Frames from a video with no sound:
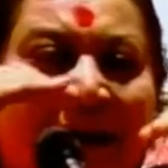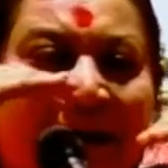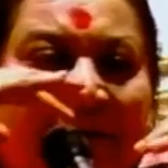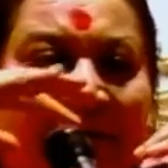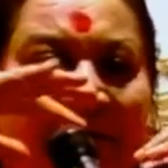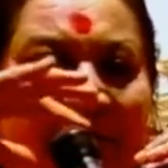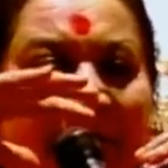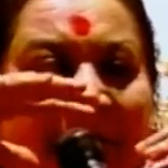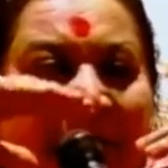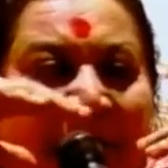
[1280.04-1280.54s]

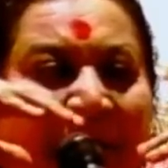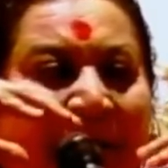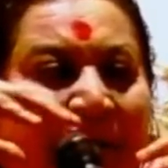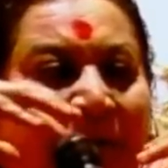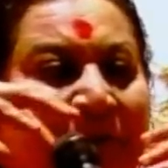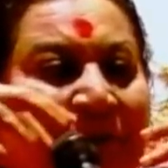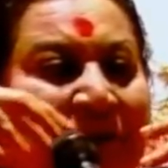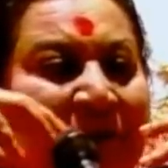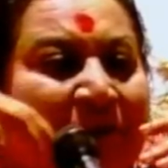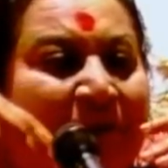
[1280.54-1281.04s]
life,
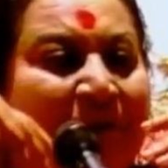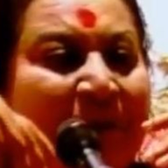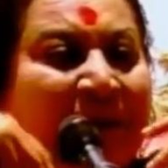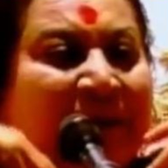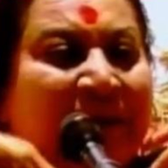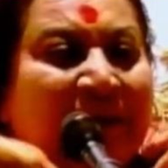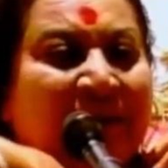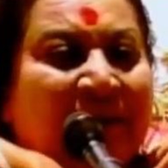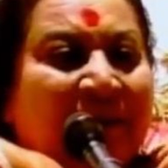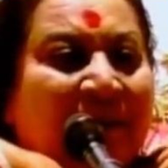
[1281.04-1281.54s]
how it is
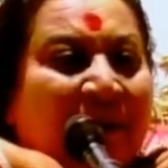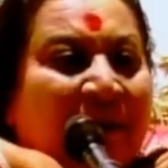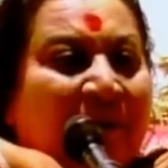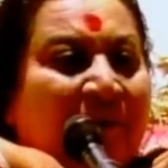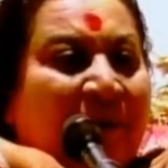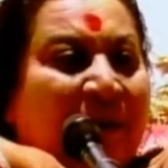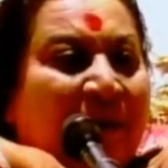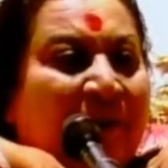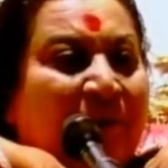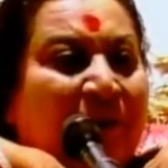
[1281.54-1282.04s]
built in.
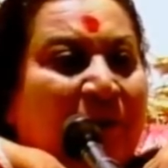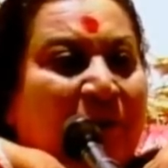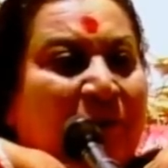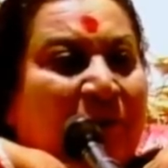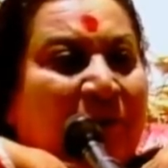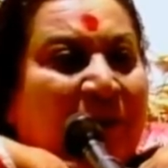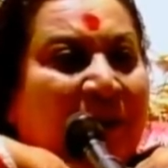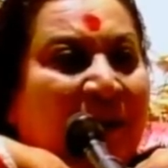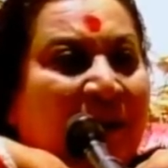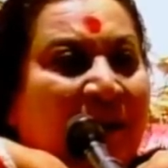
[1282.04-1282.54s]
Whenever you
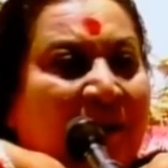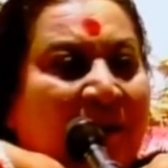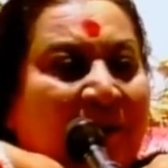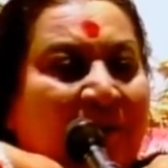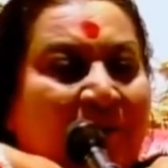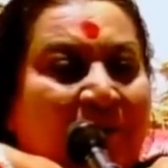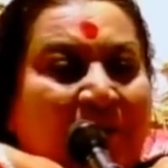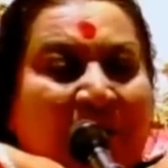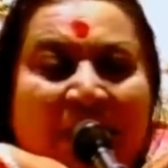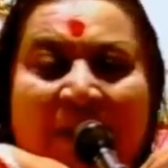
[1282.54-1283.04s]
think
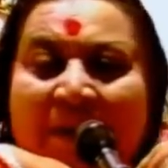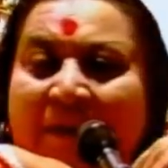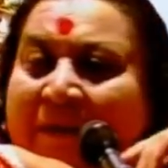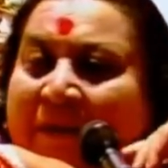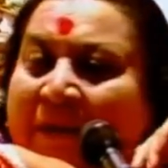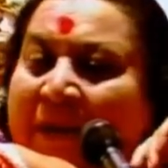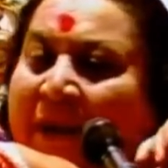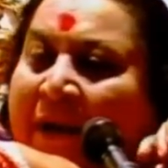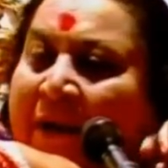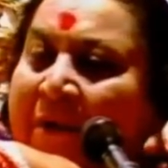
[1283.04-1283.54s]
of
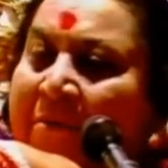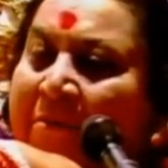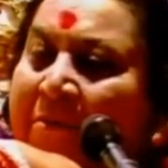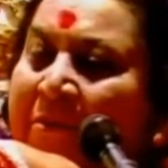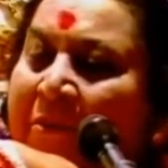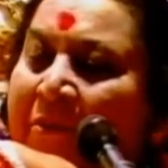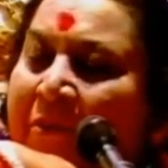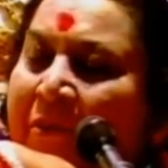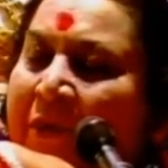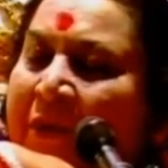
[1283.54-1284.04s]
that time
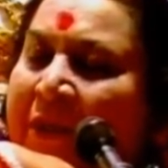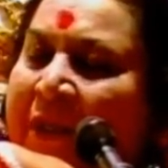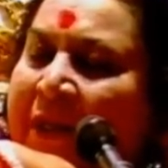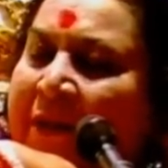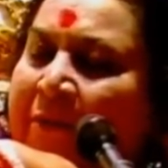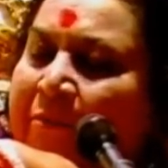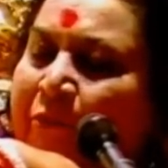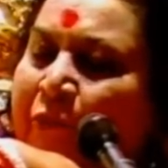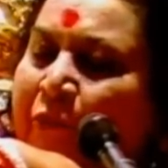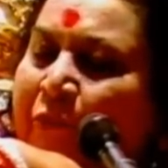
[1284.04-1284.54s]
or
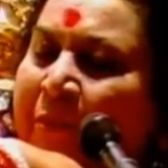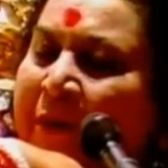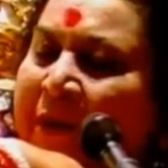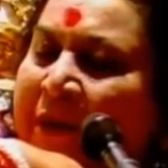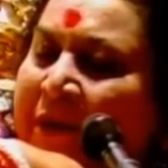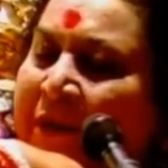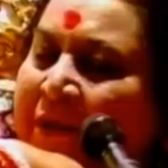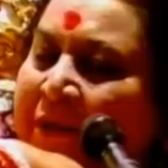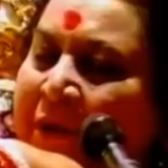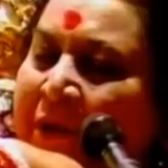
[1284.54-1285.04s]
that
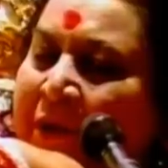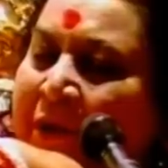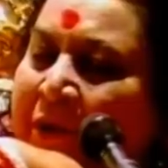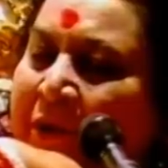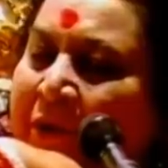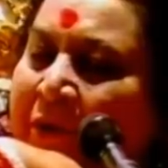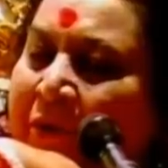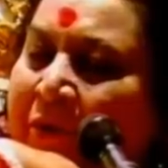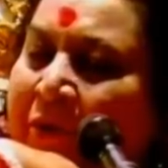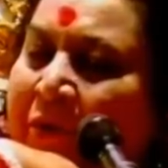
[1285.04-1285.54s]
moment
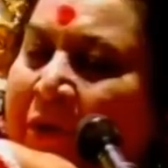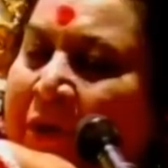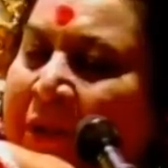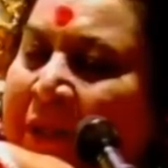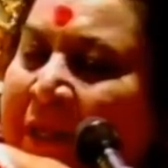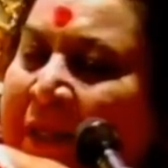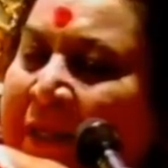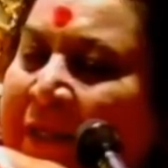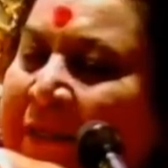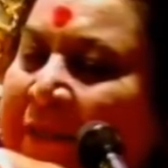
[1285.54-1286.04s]
or
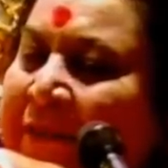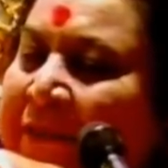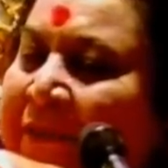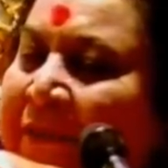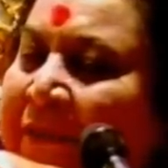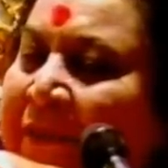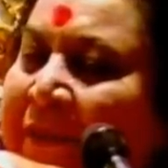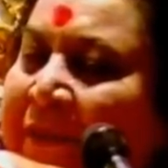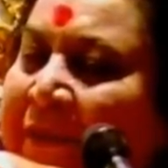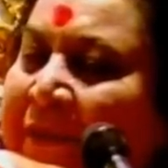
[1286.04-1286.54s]
that
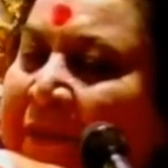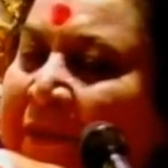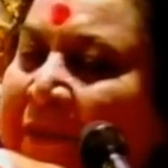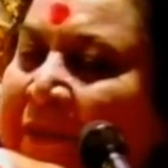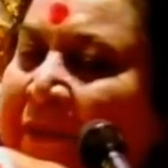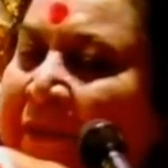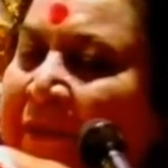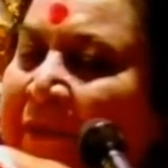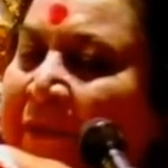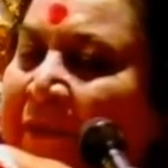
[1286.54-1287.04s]

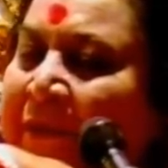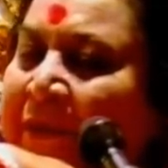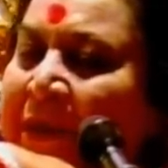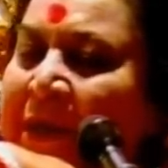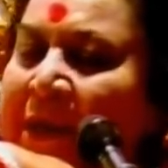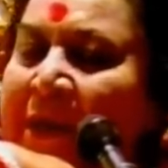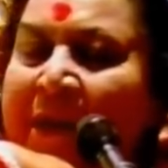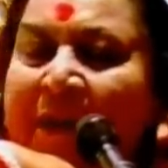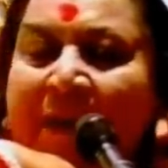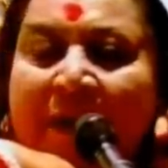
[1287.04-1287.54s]

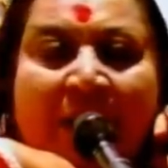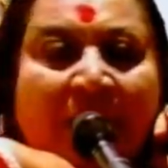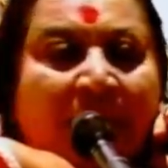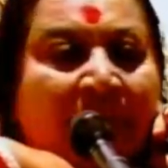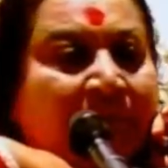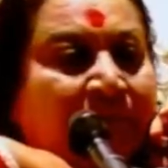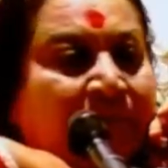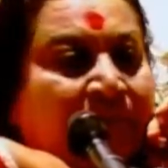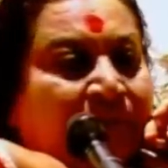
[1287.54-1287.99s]
area,